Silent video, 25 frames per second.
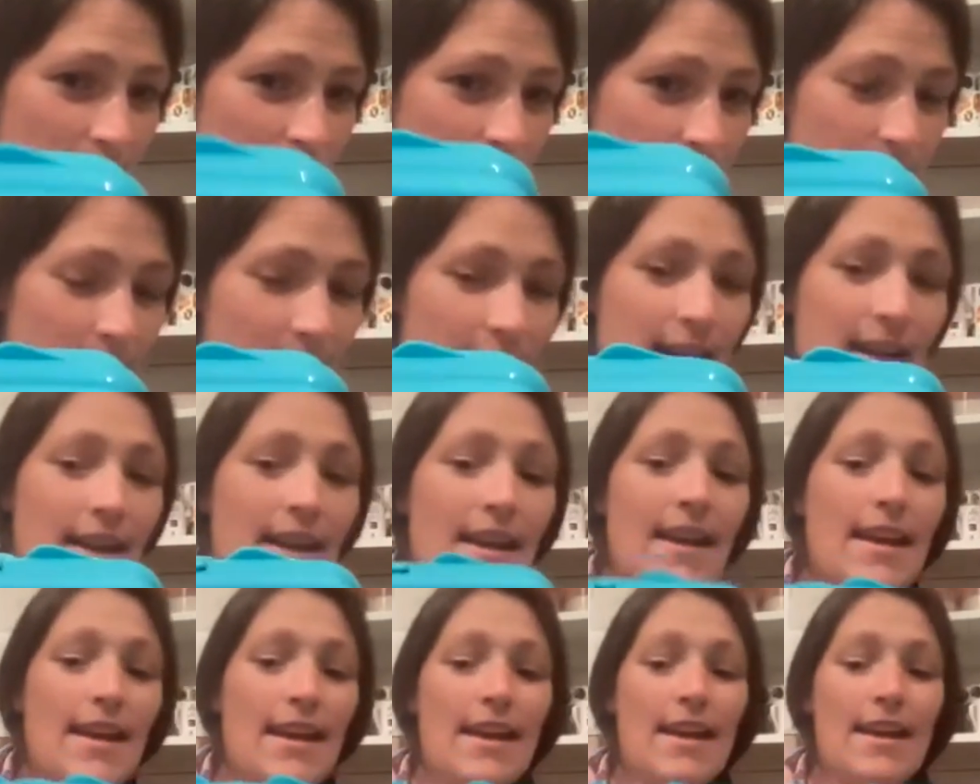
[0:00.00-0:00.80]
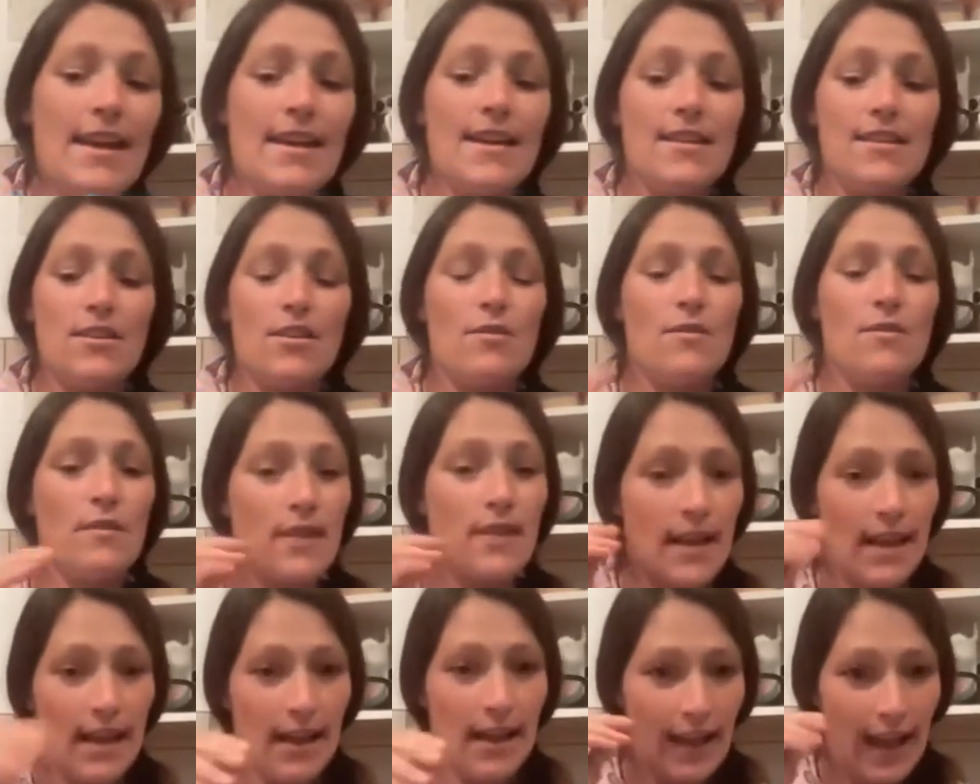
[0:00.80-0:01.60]
you can hear air. So
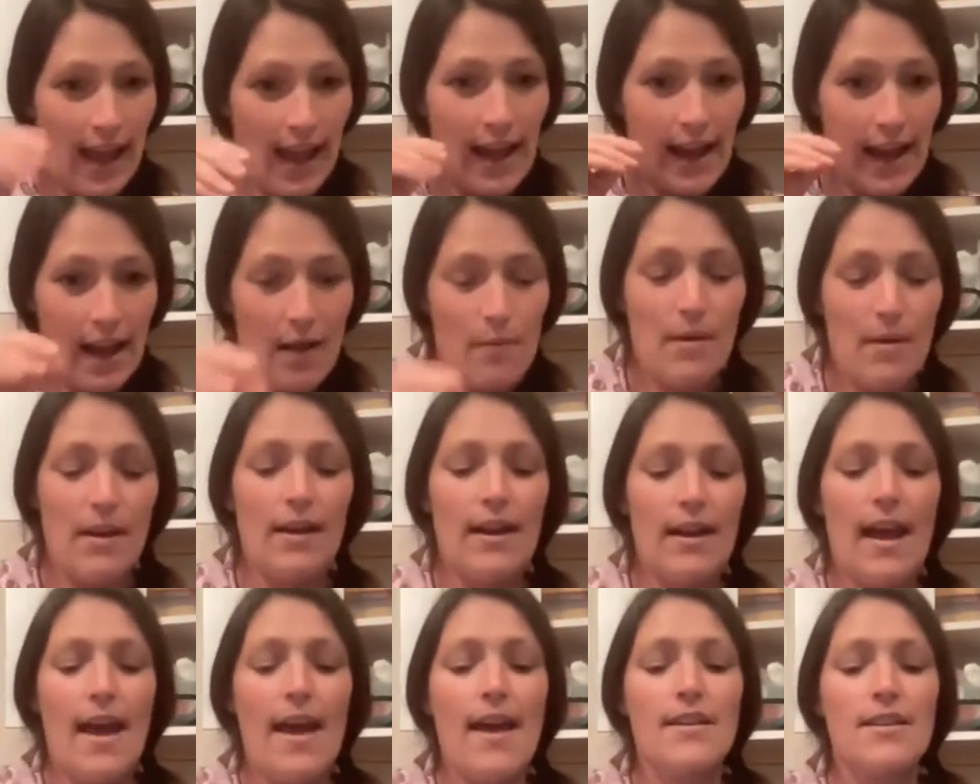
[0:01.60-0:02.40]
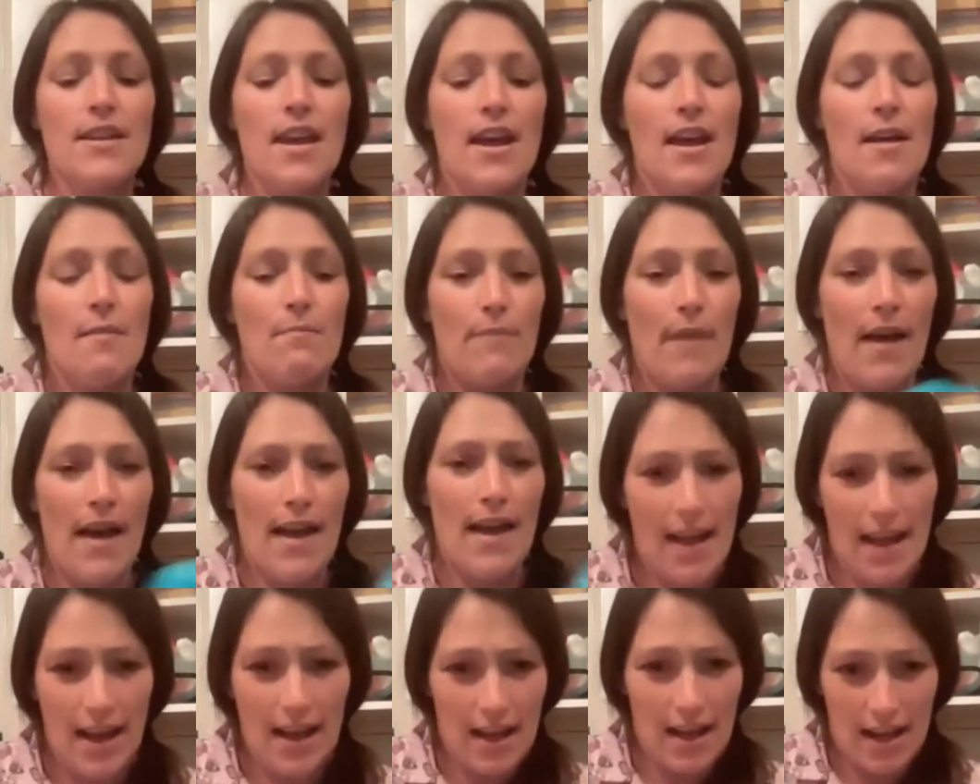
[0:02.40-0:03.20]
air can come in and out. But
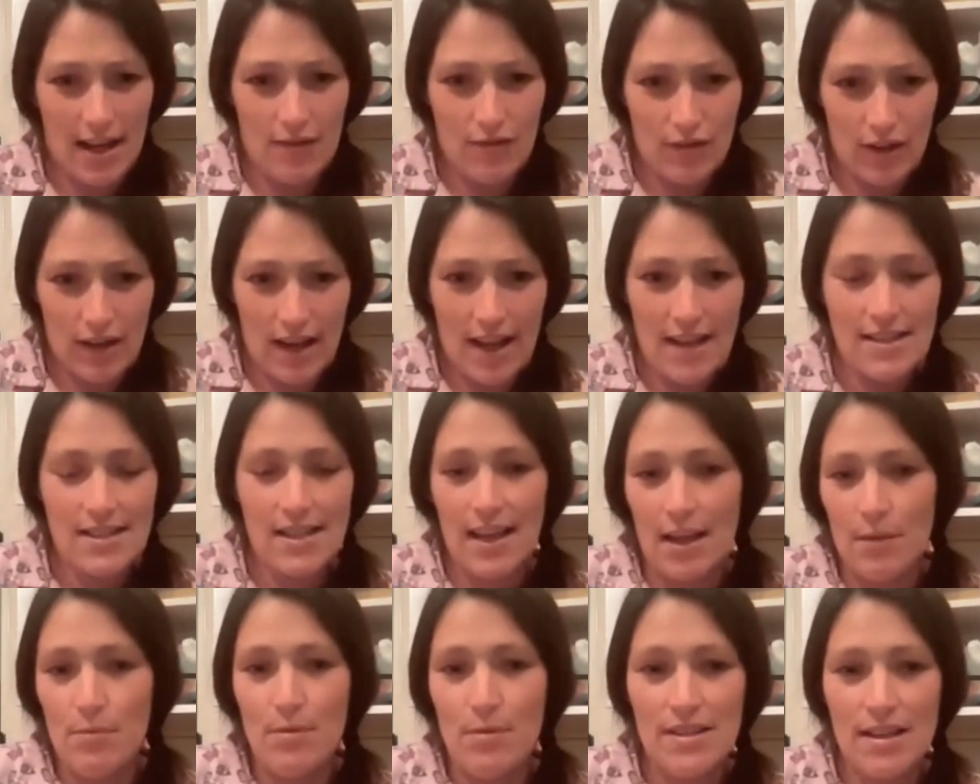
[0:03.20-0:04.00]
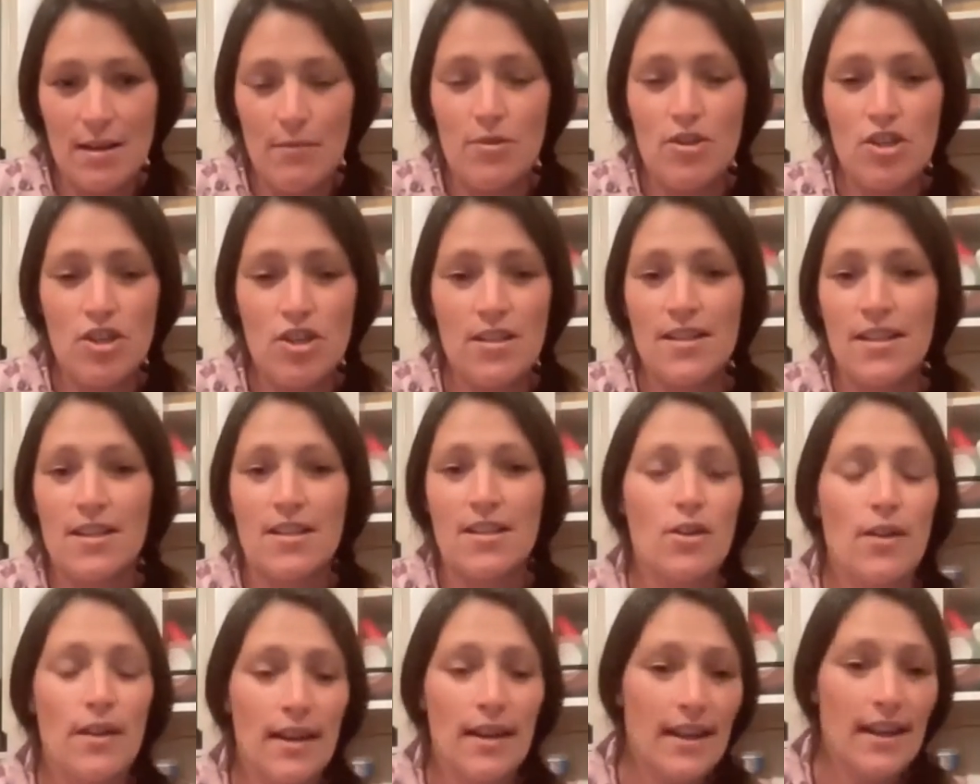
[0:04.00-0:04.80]
in regards to keeping sandwiches, it's
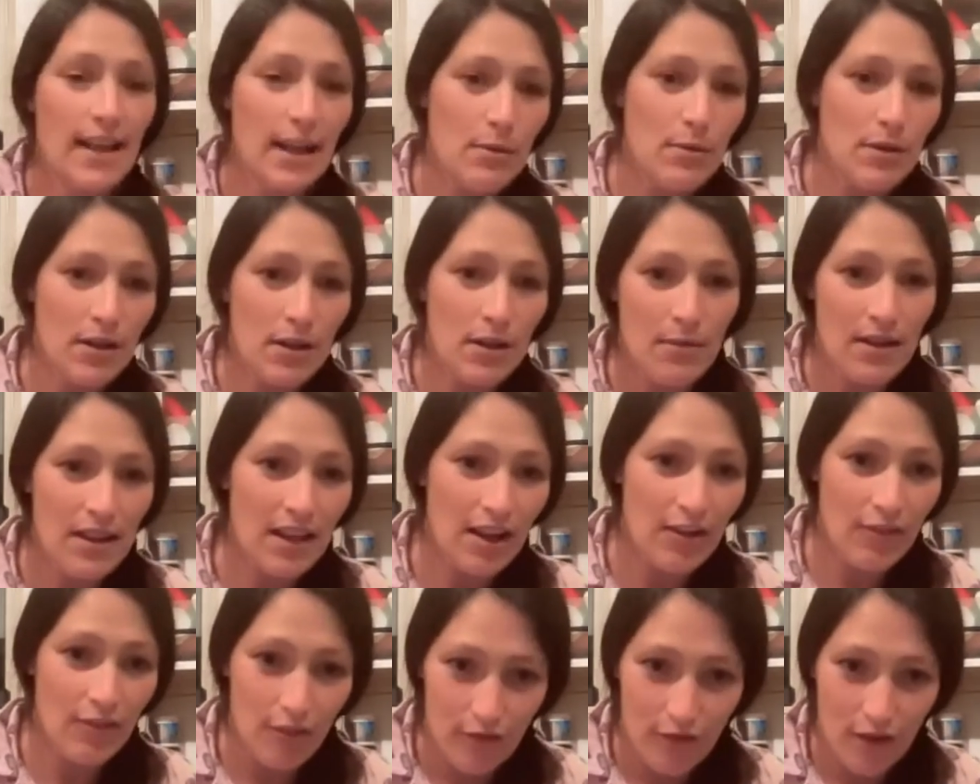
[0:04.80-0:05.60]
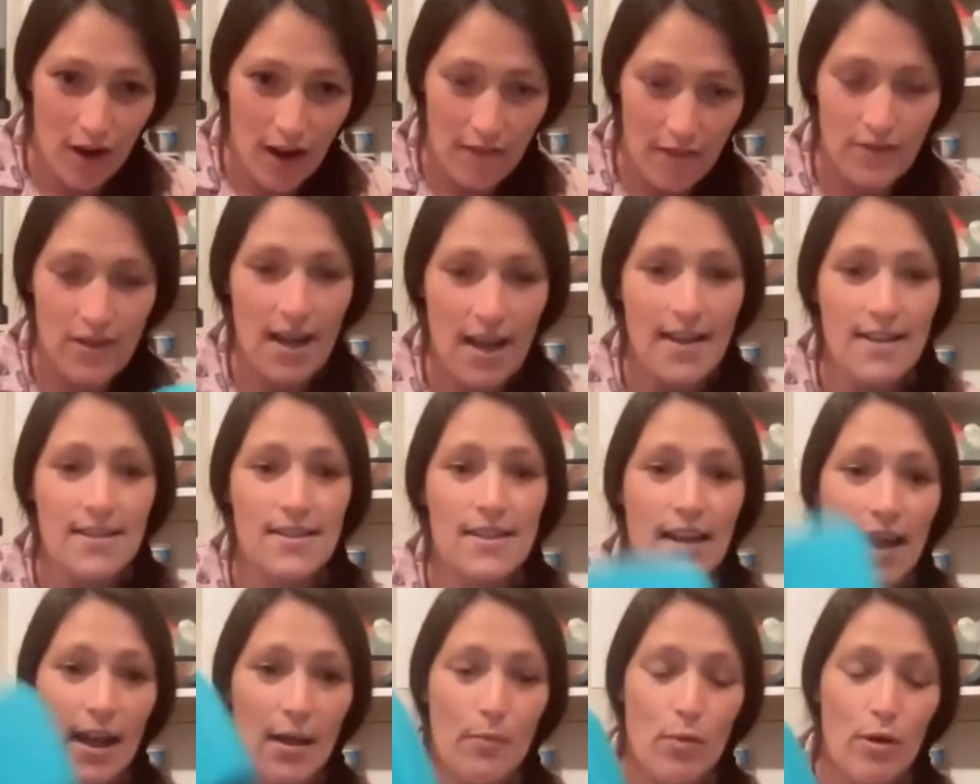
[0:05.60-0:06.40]
not like you're keeping them in there for 5 days.
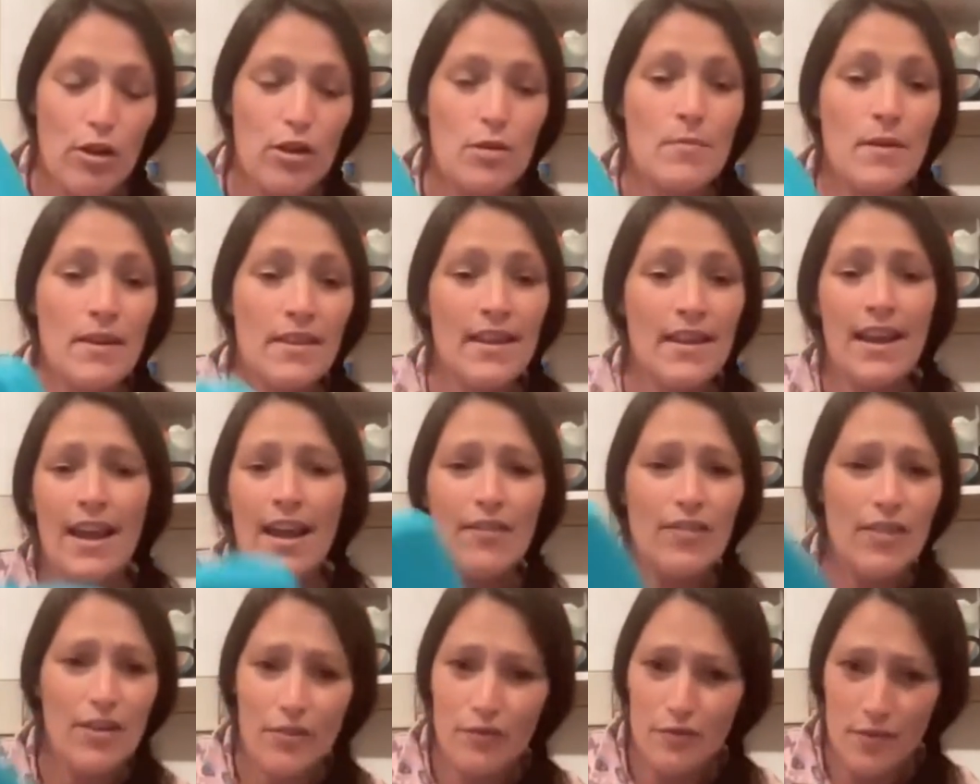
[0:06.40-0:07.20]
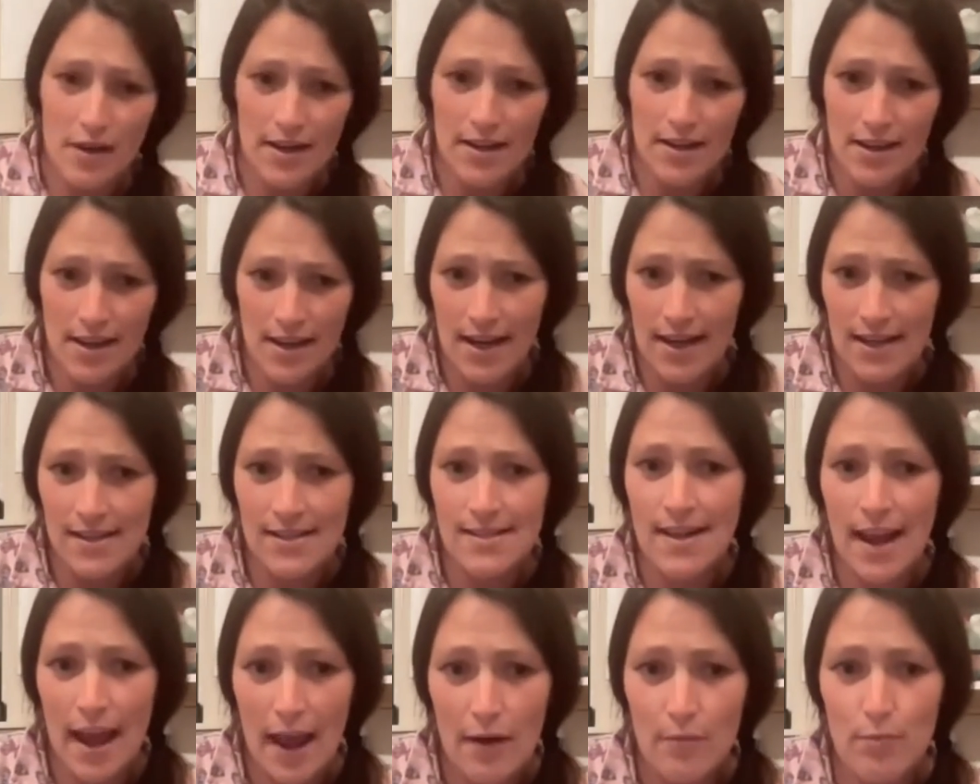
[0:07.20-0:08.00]
Okay, put them in there. Even if you found them the
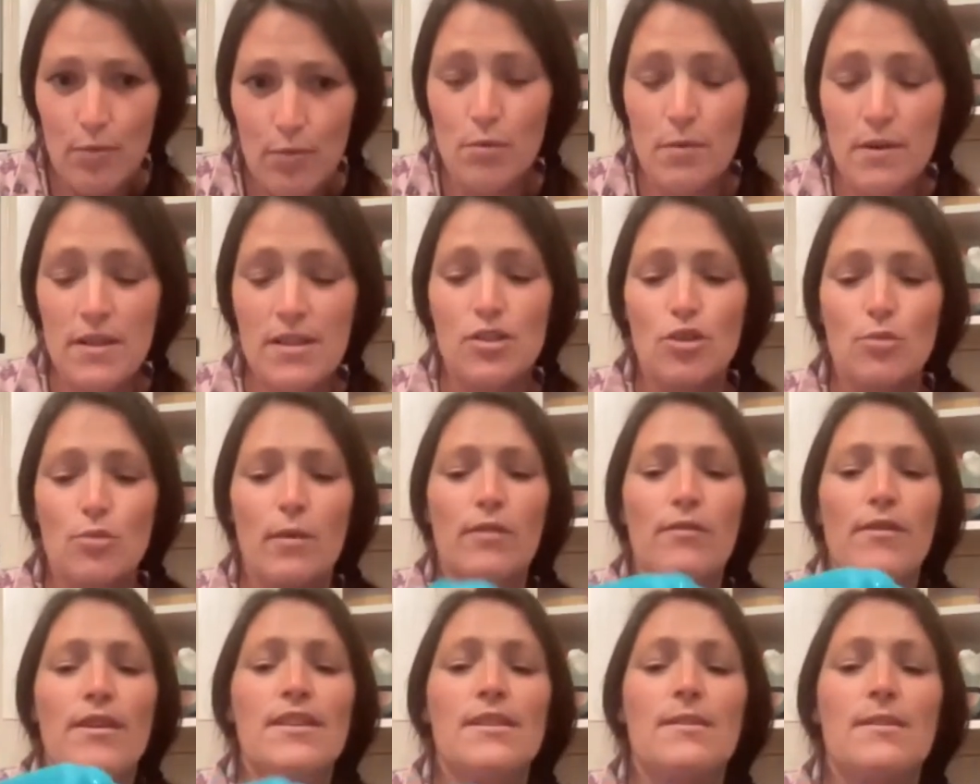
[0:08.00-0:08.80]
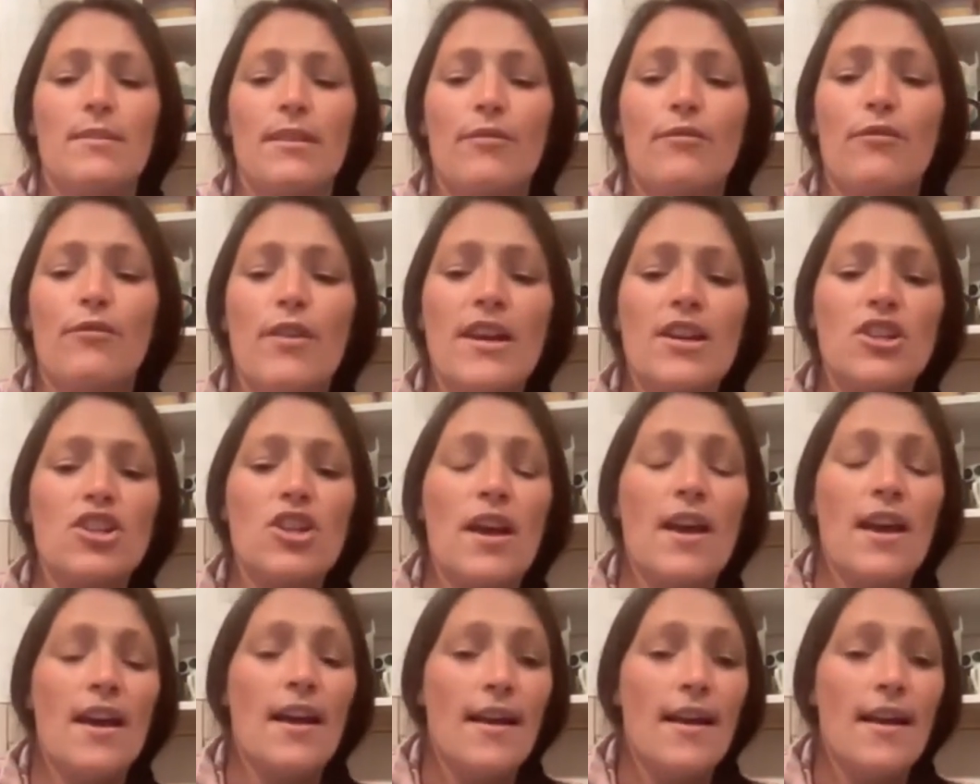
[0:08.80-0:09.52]
next day, it'd probably still be reasonably fresh.